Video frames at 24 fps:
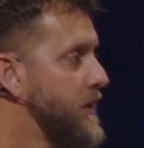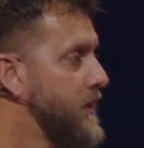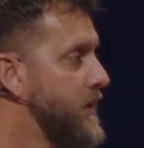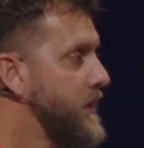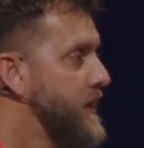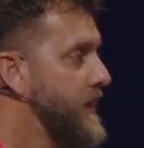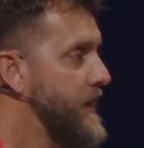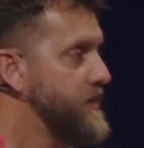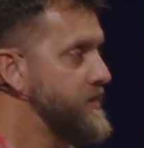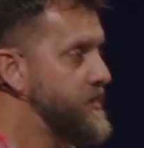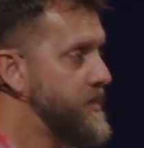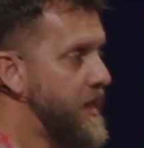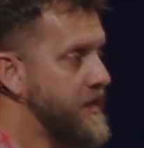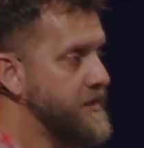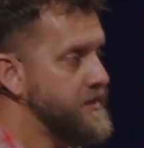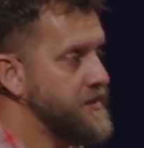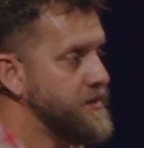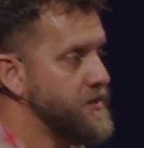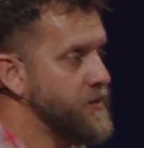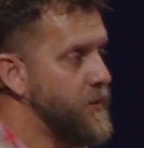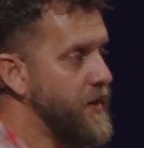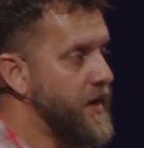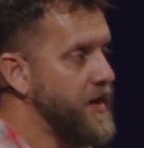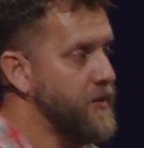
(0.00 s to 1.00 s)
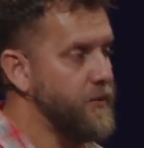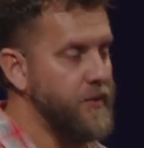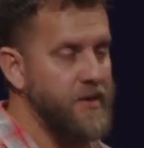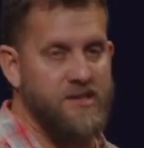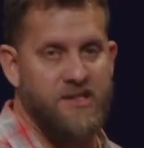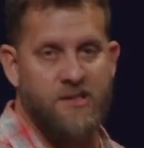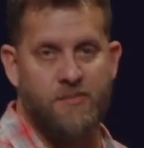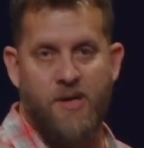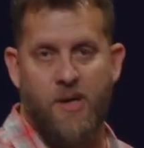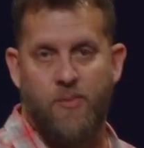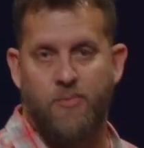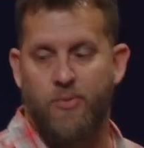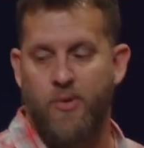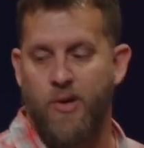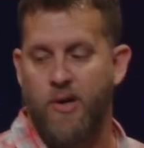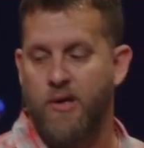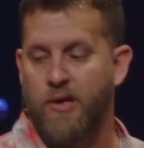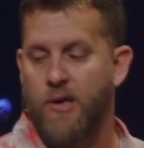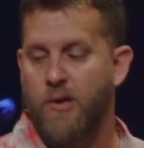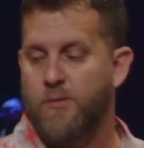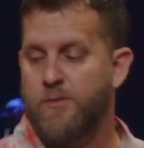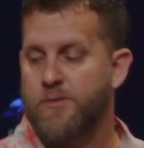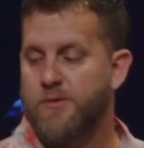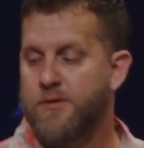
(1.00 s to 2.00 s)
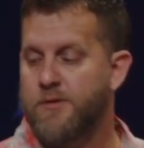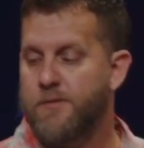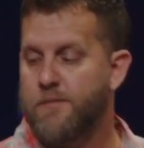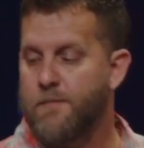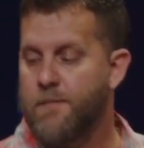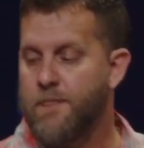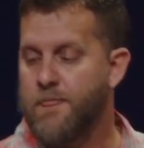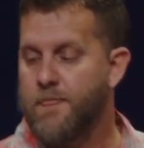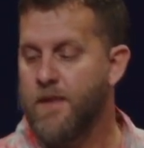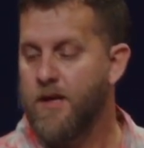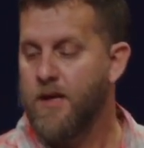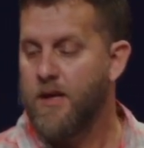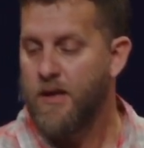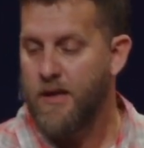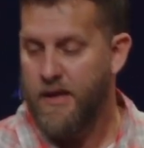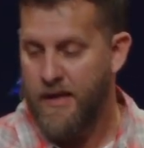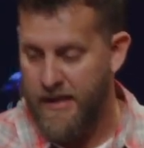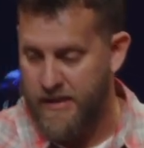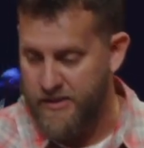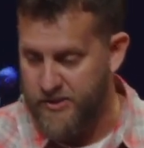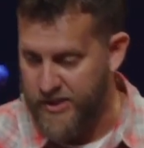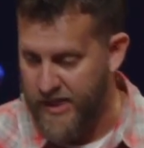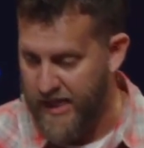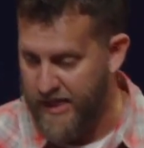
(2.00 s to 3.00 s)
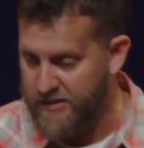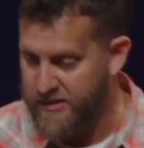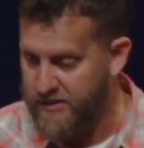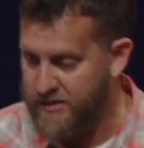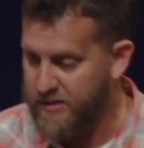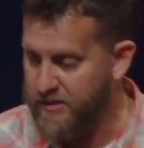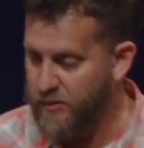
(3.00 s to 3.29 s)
It changes the way the rest of my prayer goes it changes the